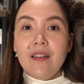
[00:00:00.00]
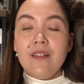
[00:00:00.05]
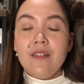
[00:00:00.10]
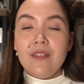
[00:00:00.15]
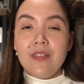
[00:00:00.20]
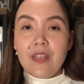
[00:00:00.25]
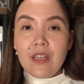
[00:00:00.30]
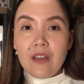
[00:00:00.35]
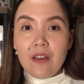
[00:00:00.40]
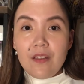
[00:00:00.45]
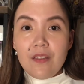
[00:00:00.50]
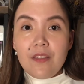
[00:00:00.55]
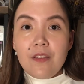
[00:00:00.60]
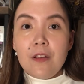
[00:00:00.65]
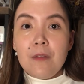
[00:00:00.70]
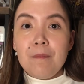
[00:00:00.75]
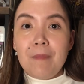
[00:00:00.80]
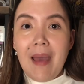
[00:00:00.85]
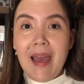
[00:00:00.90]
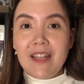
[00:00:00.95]
The other
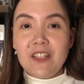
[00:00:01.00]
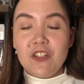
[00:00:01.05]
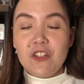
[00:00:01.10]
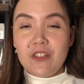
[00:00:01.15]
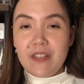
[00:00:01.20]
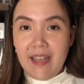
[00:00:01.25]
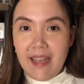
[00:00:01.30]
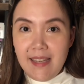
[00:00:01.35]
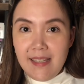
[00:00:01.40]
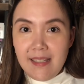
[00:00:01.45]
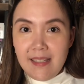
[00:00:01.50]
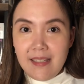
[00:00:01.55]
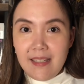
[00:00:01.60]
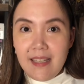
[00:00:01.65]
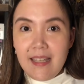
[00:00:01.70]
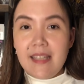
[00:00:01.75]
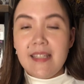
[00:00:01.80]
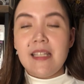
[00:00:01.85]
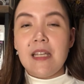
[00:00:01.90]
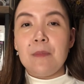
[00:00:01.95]
patch test
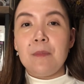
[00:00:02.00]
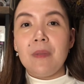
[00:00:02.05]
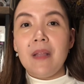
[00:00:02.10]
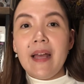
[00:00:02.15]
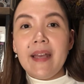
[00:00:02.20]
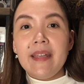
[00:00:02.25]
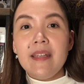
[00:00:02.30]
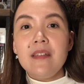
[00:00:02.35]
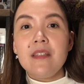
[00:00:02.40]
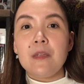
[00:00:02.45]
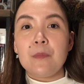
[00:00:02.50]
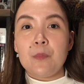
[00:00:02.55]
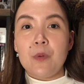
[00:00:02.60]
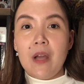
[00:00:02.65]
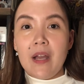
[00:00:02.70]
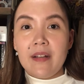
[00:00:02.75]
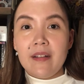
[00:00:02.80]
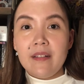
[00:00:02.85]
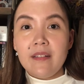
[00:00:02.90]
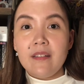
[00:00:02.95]
is applying the
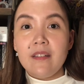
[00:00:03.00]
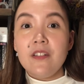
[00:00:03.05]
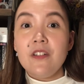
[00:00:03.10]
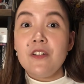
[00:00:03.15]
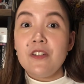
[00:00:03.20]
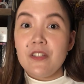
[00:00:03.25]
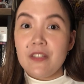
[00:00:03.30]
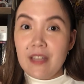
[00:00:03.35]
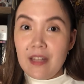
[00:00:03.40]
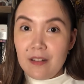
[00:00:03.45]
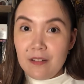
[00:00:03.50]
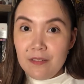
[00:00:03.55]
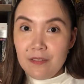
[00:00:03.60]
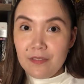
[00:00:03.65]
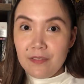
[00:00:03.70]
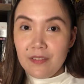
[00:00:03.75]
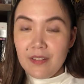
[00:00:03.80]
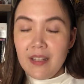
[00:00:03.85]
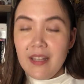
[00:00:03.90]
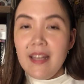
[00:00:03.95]
product yourself
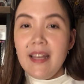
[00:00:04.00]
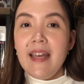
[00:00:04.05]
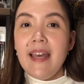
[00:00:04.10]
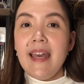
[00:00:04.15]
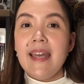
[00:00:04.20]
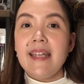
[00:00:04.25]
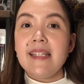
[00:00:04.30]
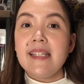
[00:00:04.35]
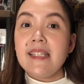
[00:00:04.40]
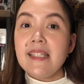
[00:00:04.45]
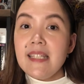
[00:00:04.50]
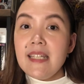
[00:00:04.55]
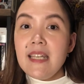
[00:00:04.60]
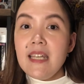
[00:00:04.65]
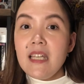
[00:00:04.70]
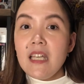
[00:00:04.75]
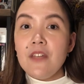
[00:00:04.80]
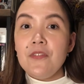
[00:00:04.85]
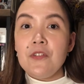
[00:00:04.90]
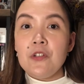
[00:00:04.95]
and
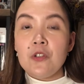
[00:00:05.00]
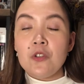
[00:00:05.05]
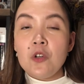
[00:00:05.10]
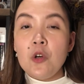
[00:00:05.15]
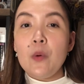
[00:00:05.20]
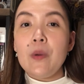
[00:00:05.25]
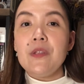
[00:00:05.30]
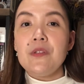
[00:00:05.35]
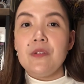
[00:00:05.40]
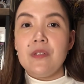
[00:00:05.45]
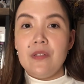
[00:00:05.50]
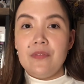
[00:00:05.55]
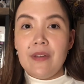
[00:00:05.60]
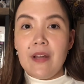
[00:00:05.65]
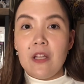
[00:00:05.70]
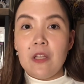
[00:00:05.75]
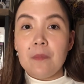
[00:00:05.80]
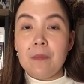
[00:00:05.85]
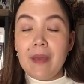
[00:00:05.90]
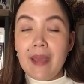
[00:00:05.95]
seeing if you're going to
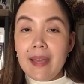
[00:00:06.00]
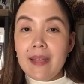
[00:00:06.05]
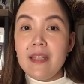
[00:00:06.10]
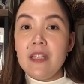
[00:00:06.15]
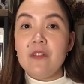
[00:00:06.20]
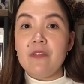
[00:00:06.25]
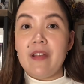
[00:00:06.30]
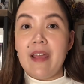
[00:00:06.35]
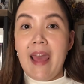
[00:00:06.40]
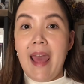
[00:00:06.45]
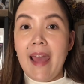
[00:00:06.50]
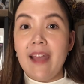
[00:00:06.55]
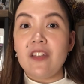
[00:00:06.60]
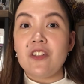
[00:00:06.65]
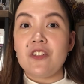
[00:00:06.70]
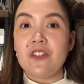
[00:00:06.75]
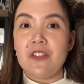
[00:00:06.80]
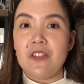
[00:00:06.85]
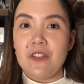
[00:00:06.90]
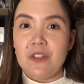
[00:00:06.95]
develop any
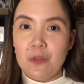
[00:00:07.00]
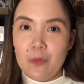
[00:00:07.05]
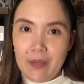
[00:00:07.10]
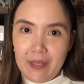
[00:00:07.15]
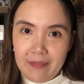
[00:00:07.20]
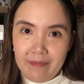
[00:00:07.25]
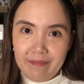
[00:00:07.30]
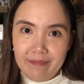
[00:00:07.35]
reactions to it.